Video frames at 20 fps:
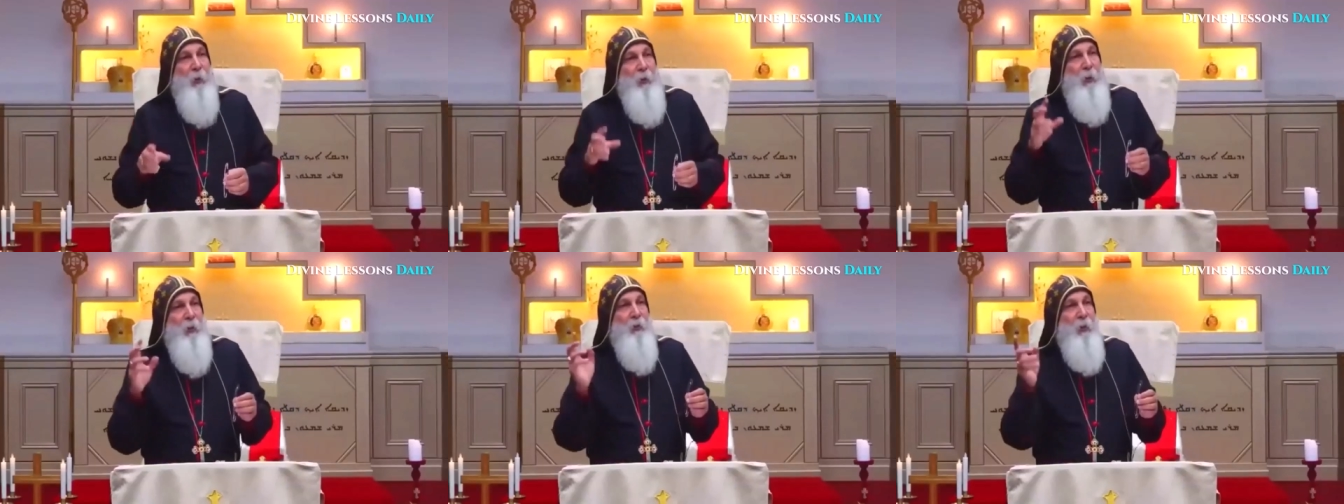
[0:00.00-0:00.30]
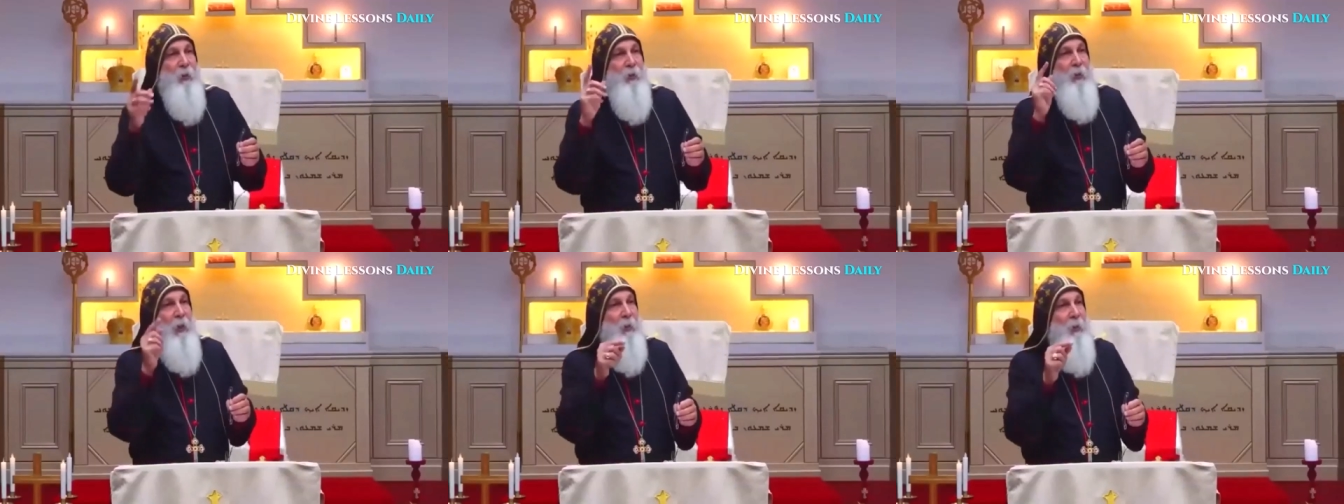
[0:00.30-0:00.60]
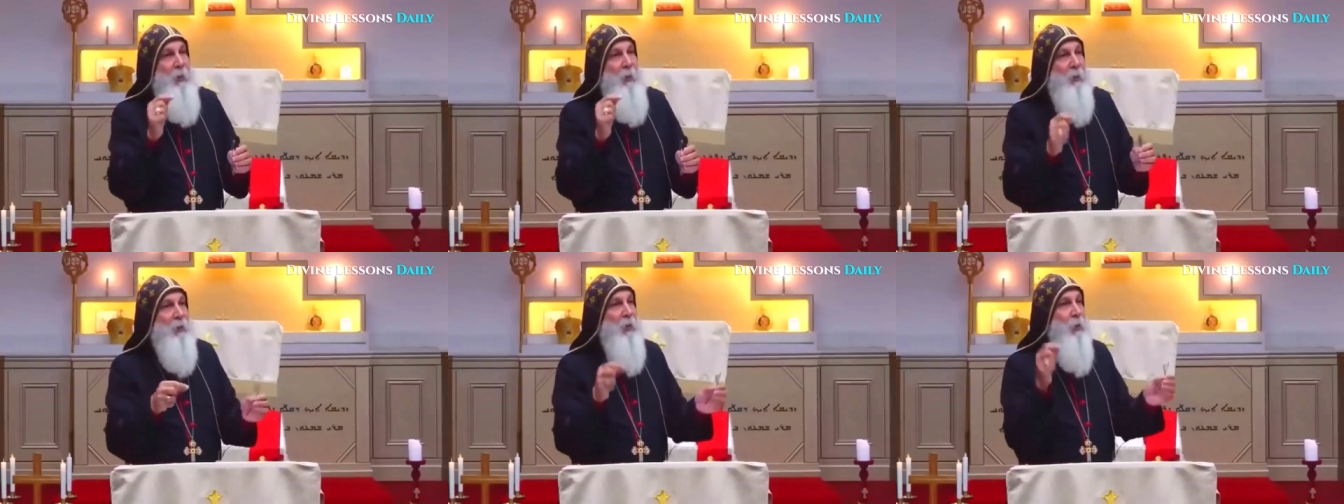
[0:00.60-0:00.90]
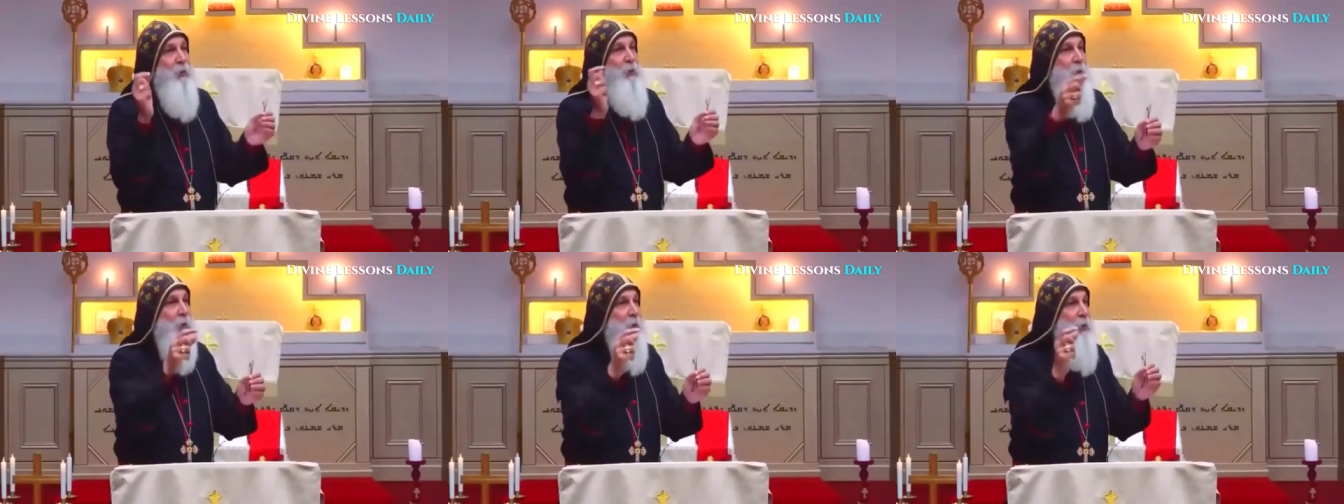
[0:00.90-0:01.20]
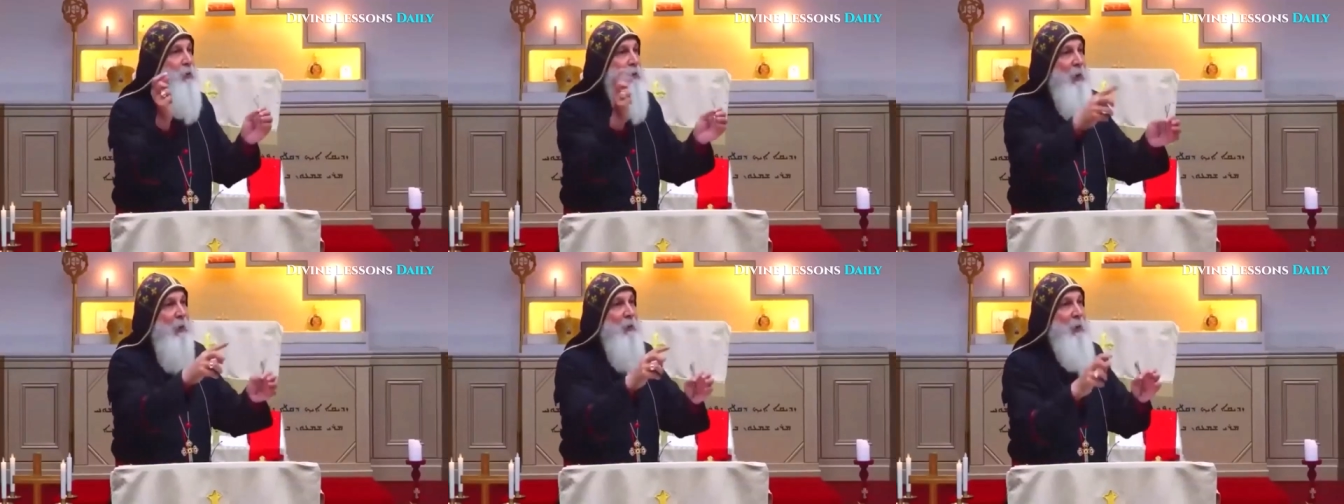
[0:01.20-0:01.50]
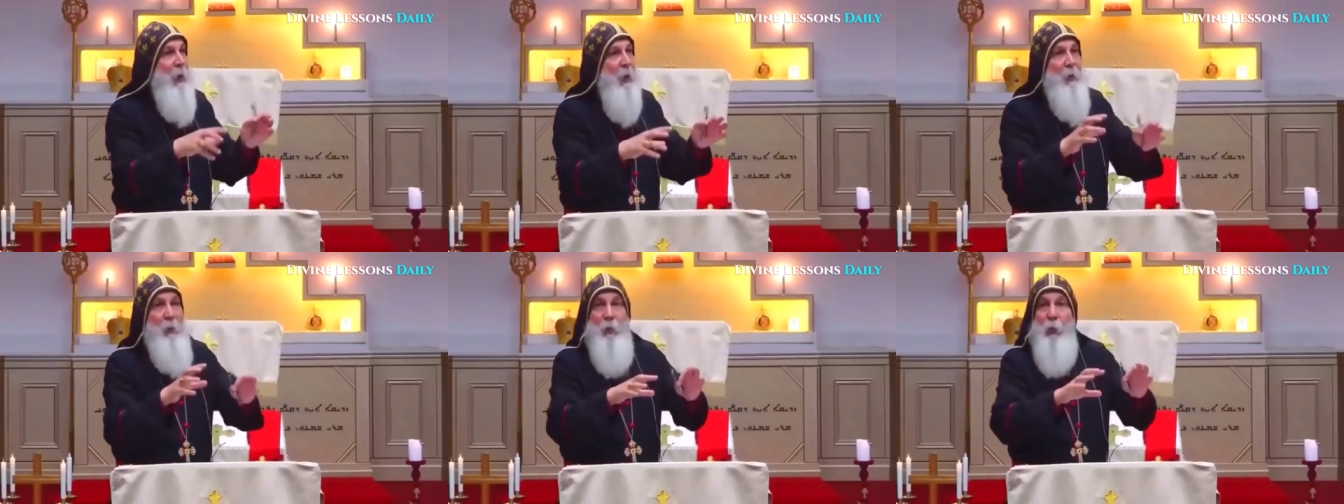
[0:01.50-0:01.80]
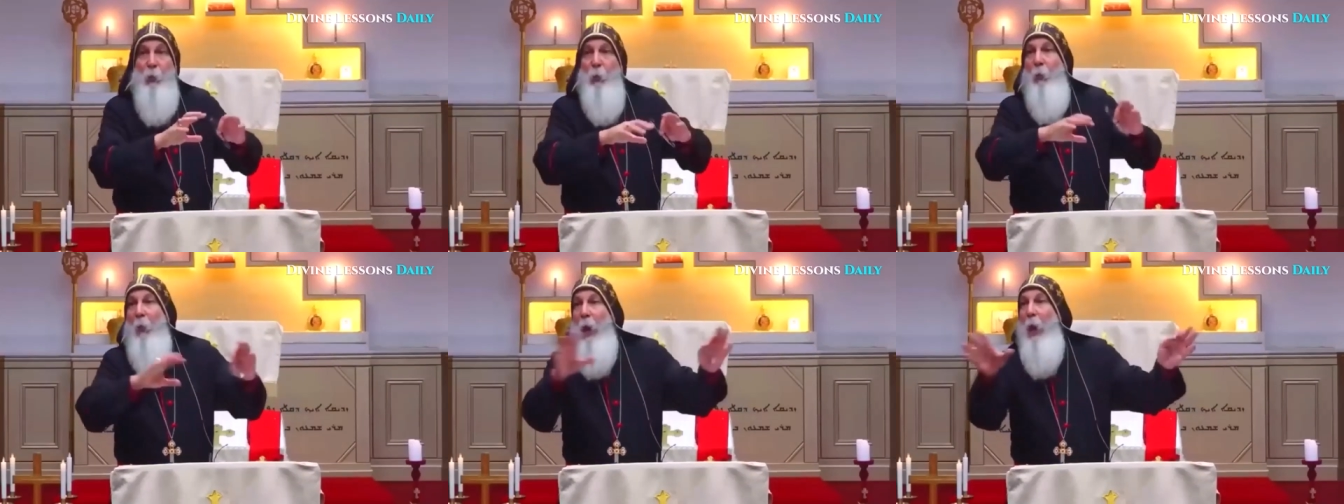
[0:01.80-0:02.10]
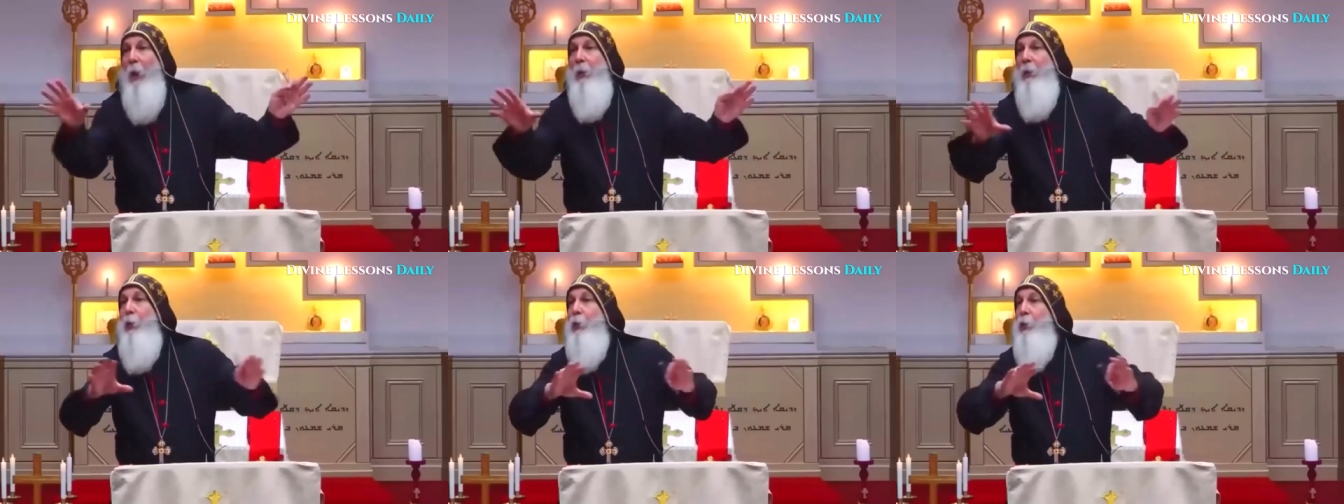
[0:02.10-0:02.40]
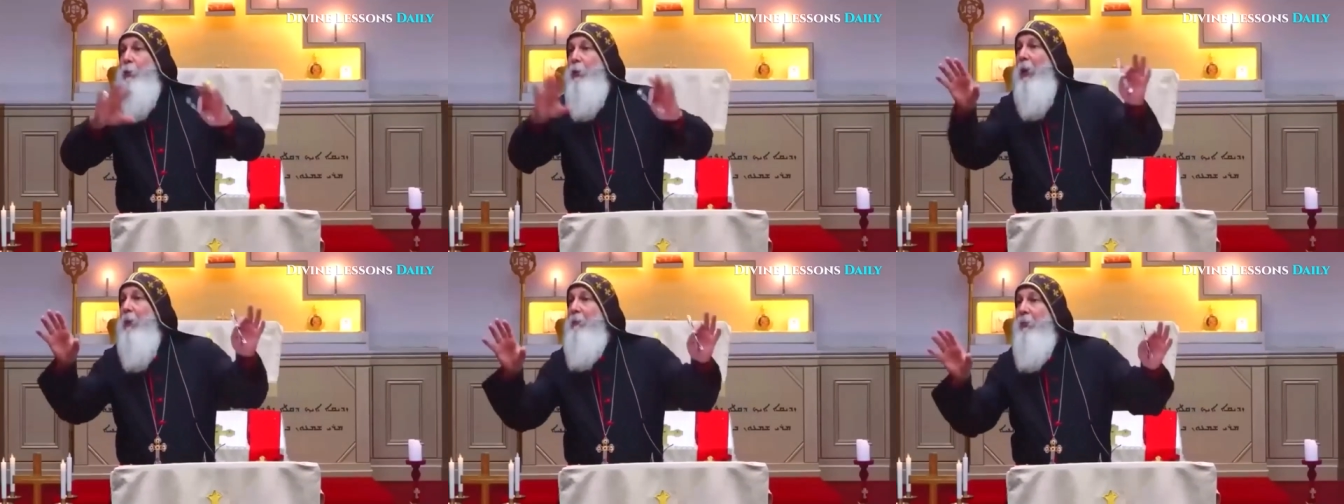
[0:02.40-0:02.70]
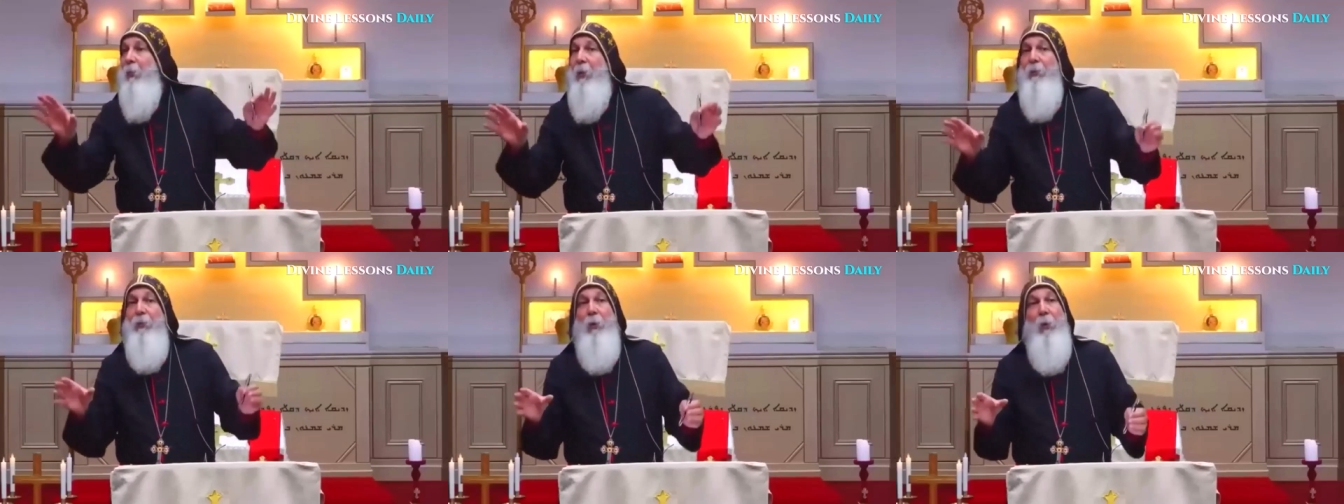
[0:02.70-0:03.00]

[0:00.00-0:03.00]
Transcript: Jesus said this and Jesus said that, and you run and you tell everyone.